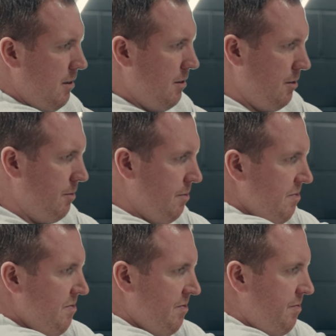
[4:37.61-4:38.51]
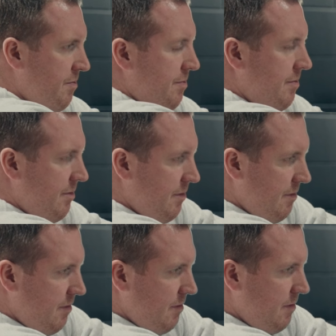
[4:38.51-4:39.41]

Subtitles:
[no speech]